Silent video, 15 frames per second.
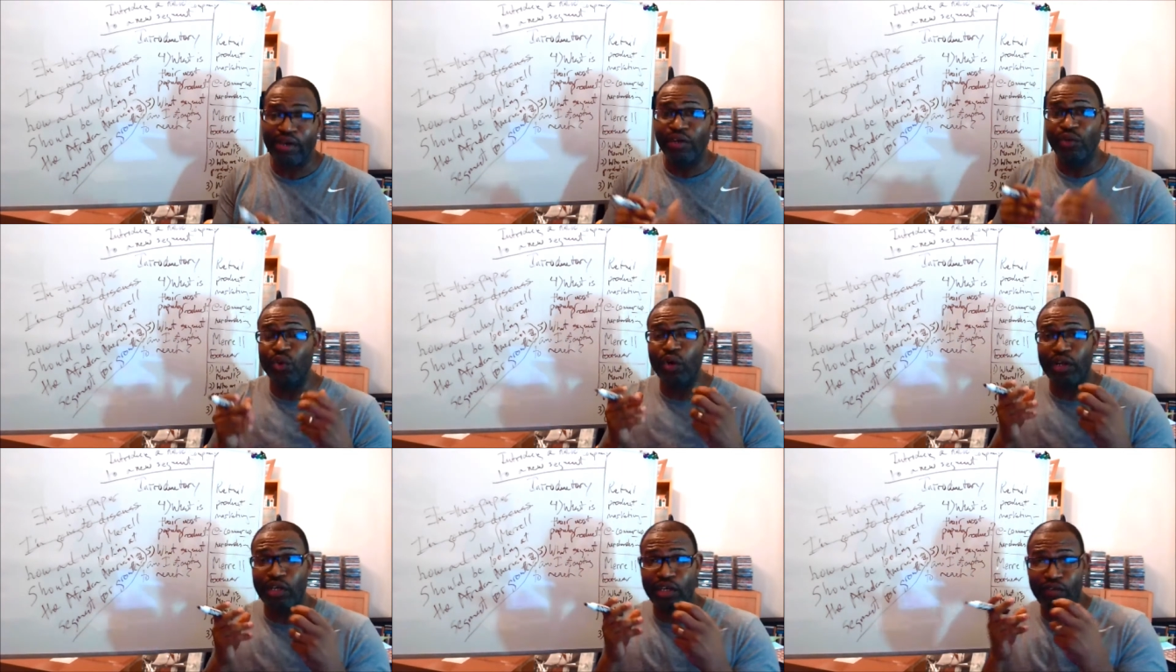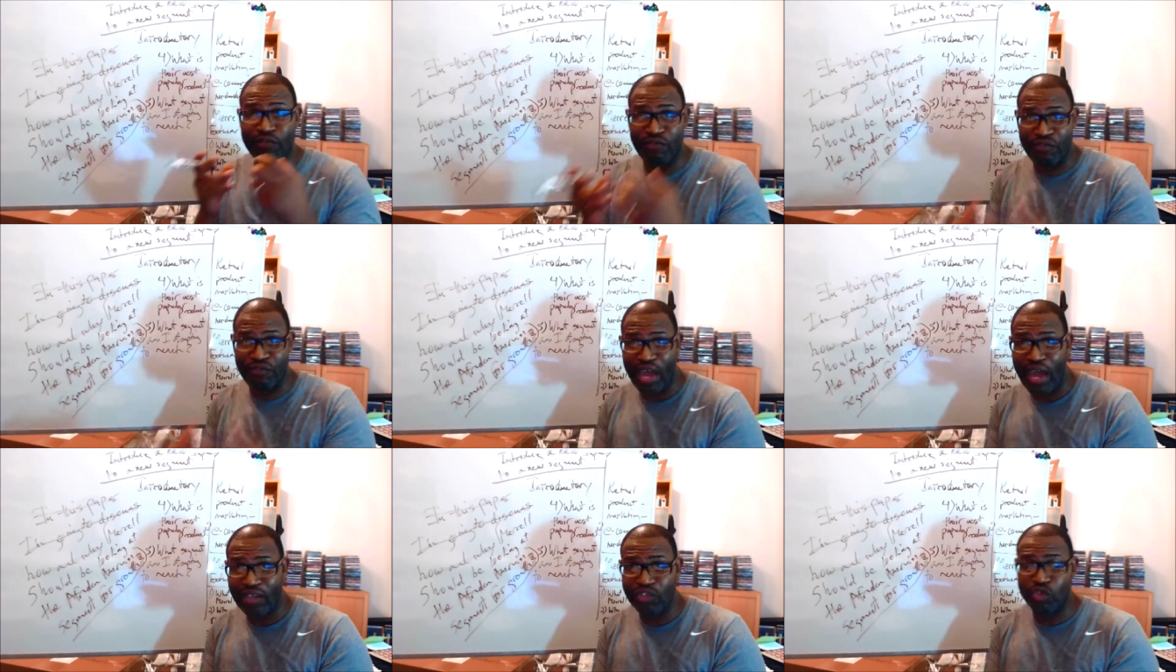You're going to give
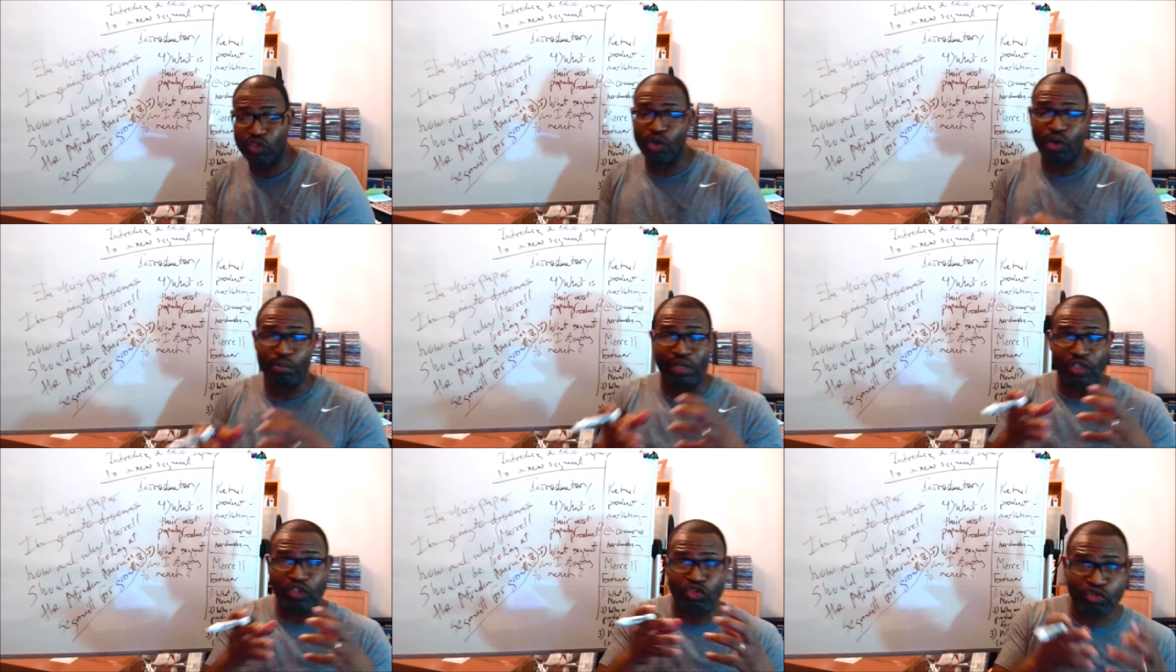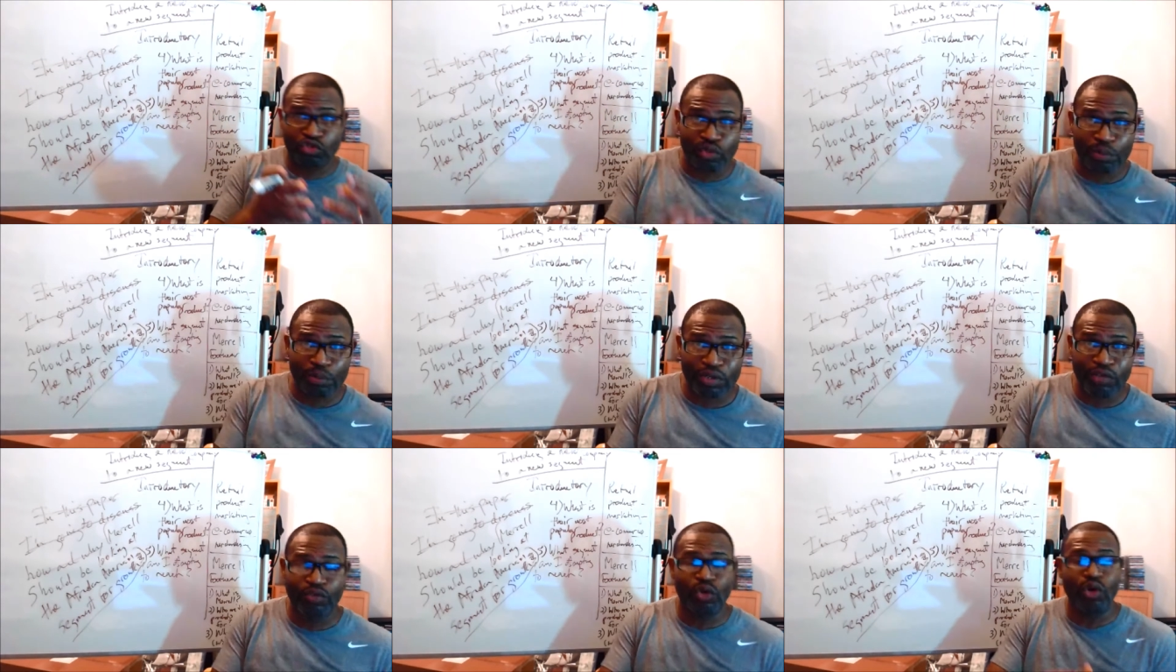facts, you're going to be
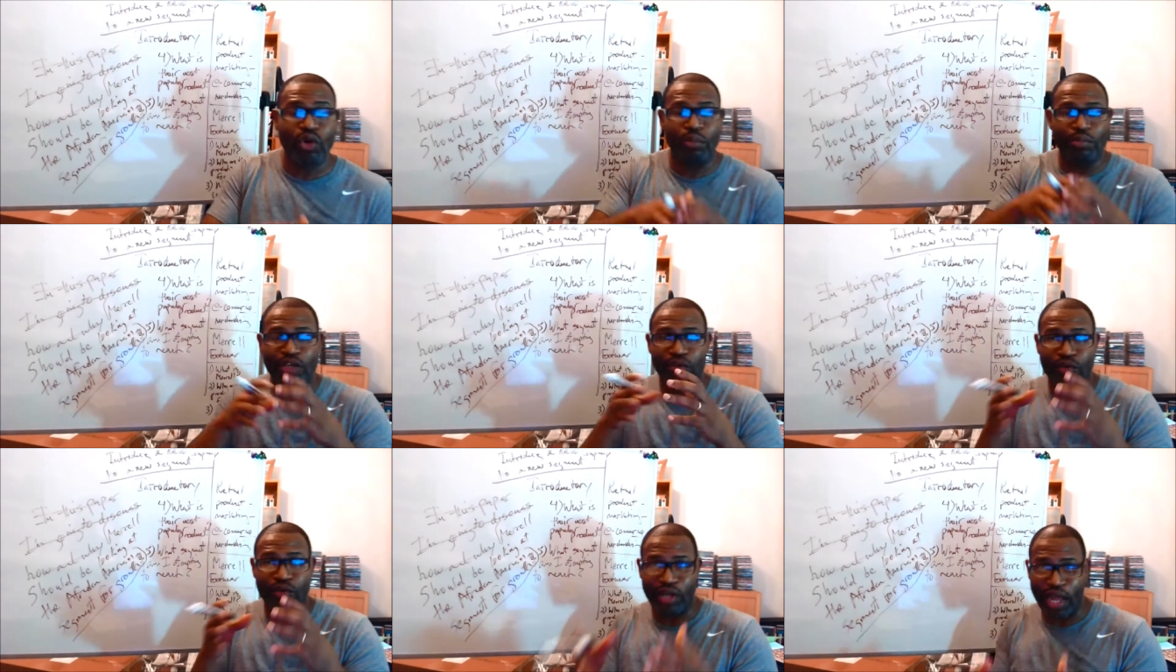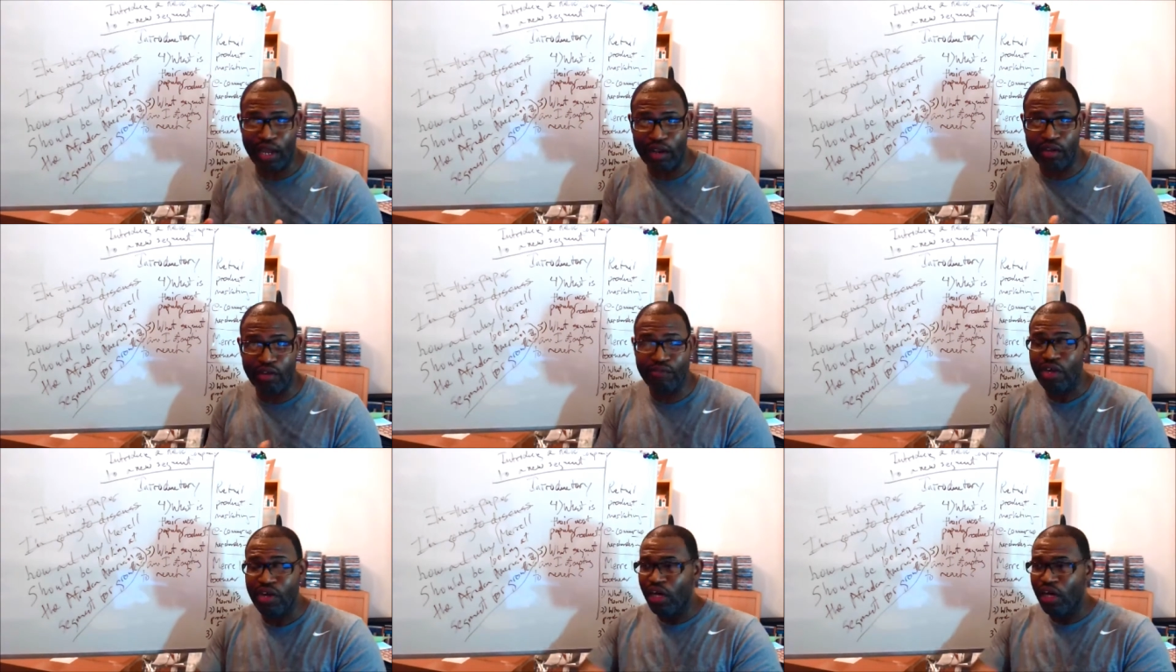descriptive, you're going to be creative,